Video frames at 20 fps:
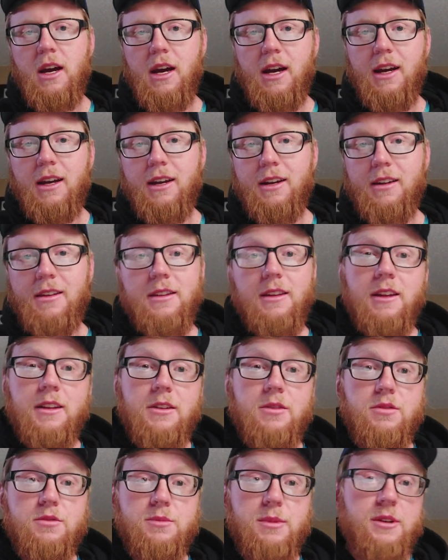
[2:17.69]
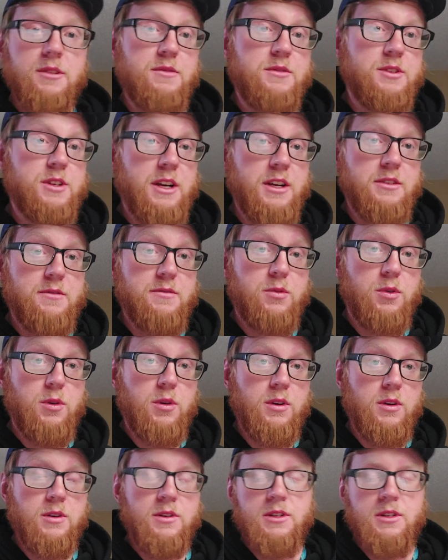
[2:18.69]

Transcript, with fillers: and he didn't think there was much of a chance for it